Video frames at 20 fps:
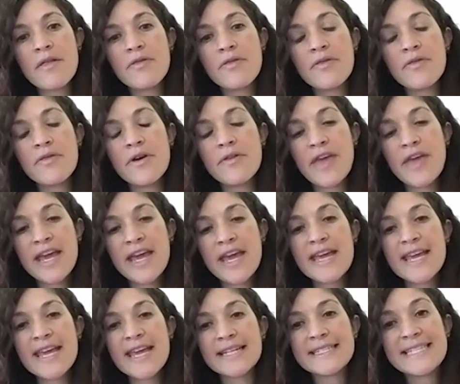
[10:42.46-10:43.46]
they
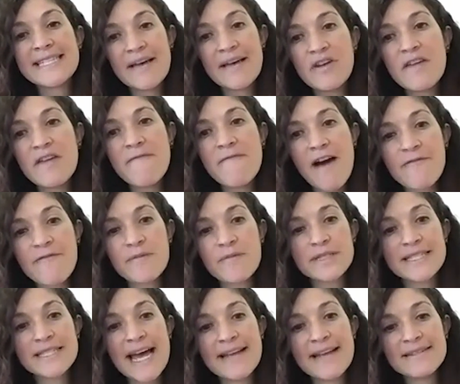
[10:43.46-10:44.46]
can get 75%,
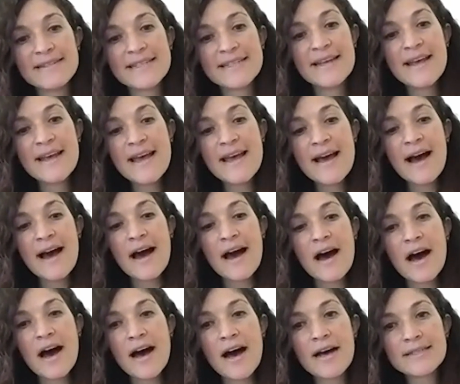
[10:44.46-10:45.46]

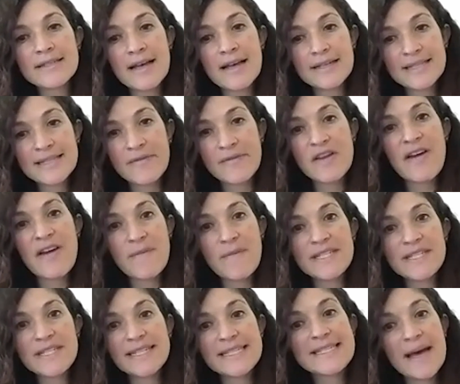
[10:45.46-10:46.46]
a
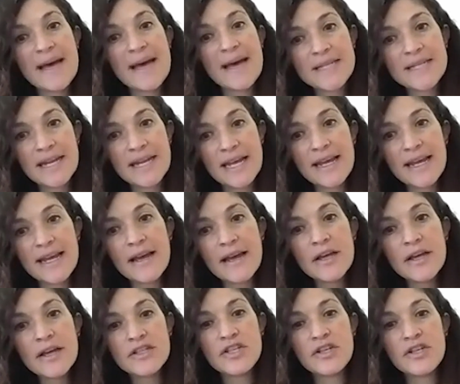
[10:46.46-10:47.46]
75% subsidy
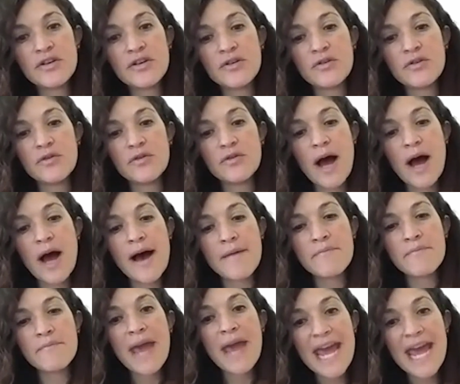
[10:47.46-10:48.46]
to
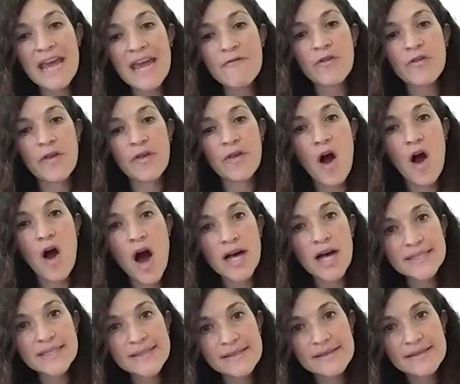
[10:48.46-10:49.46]
pay for the
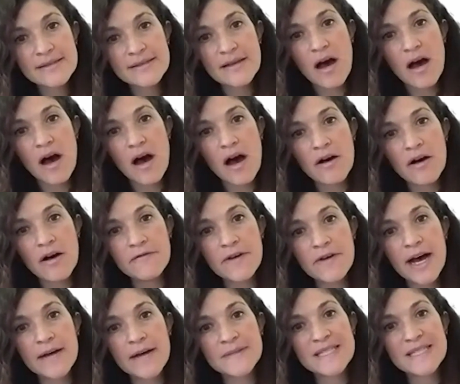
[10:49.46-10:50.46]
costs of
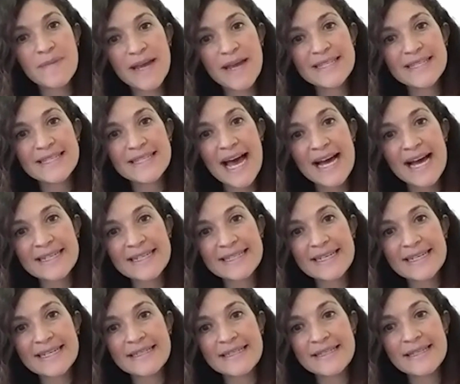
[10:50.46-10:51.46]

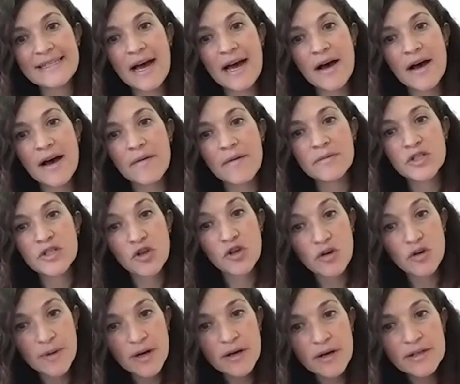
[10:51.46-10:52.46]
SpaceX's
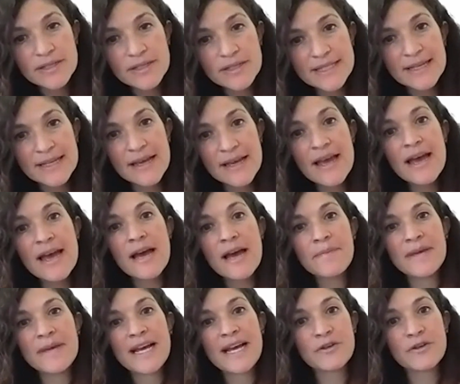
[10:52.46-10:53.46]
terminals,
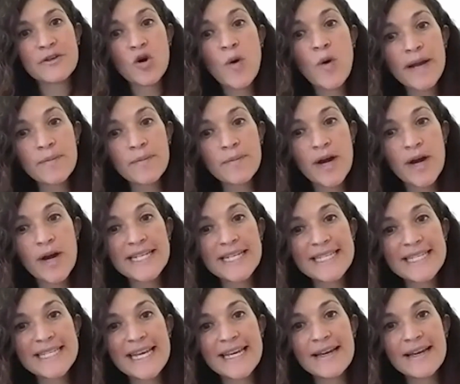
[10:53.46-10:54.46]
because they're quite
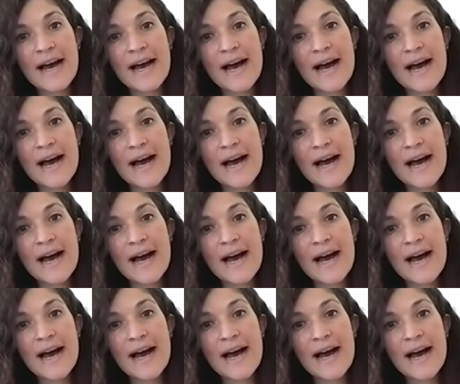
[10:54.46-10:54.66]
pricey.